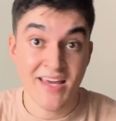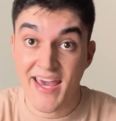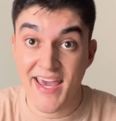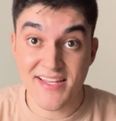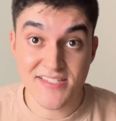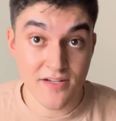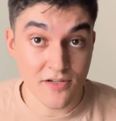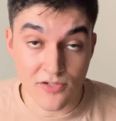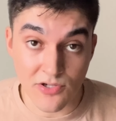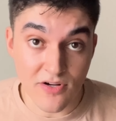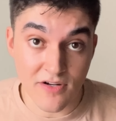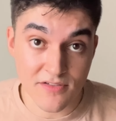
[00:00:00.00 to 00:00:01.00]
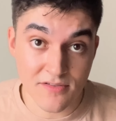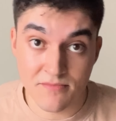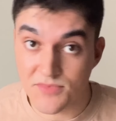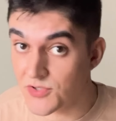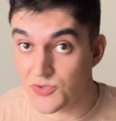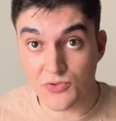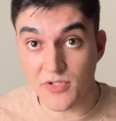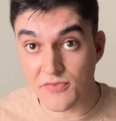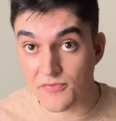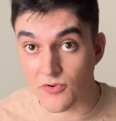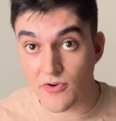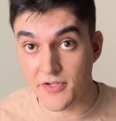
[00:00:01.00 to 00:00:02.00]
ask Claude to do it
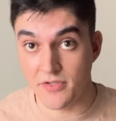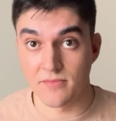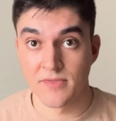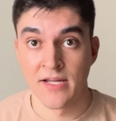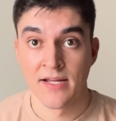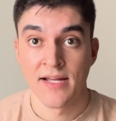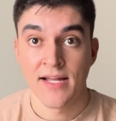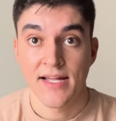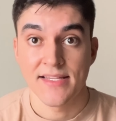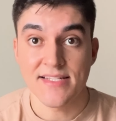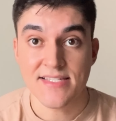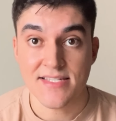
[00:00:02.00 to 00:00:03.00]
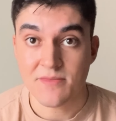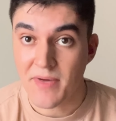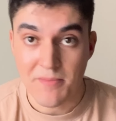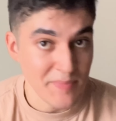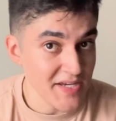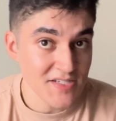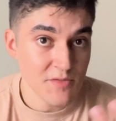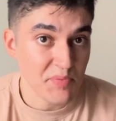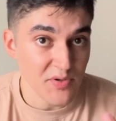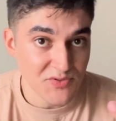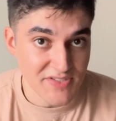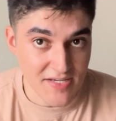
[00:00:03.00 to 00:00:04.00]
for you. This is my biggest
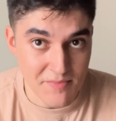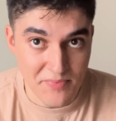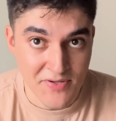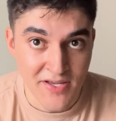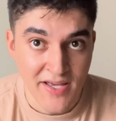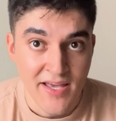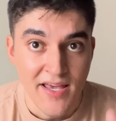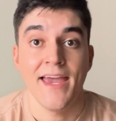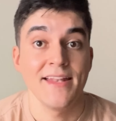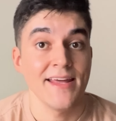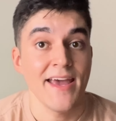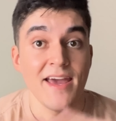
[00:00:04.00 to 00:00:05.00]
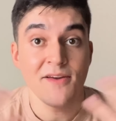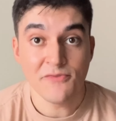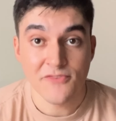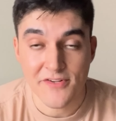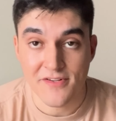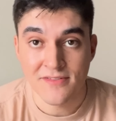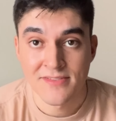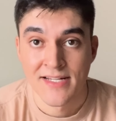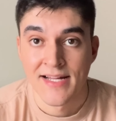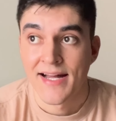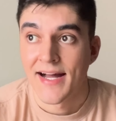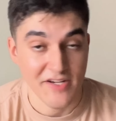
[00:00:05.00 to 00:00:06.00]
pro tip. And after
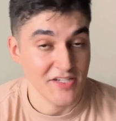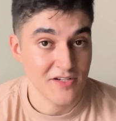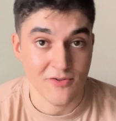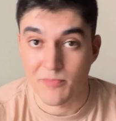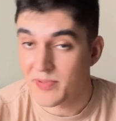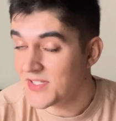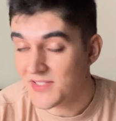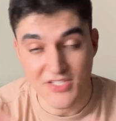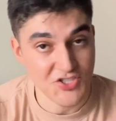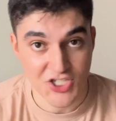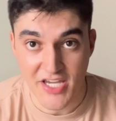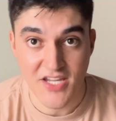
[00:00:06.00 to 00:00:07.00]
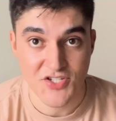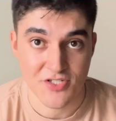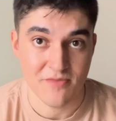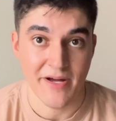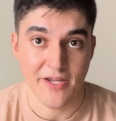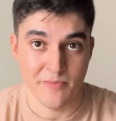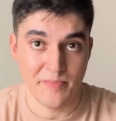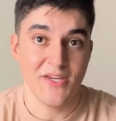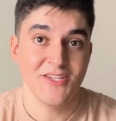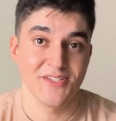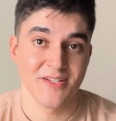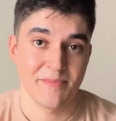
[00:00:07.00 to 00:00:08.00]
I completely changed my
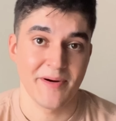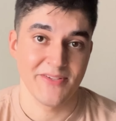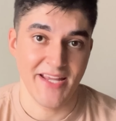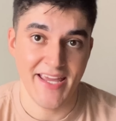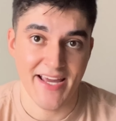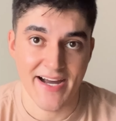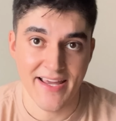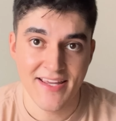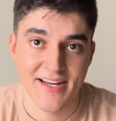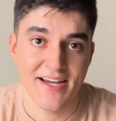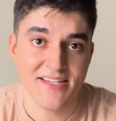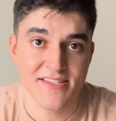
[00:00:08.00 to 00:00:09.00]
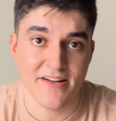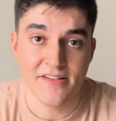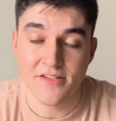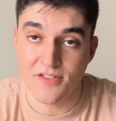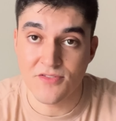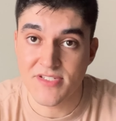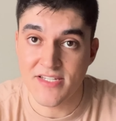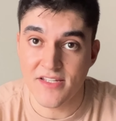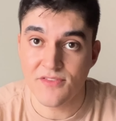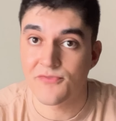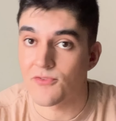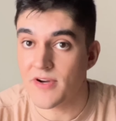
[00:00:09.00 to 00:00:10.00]
opinion about AI, I started using
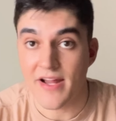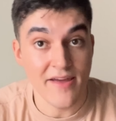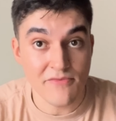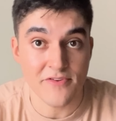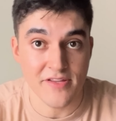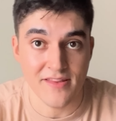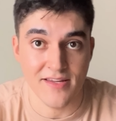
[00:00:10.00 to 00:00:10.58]
it for everything.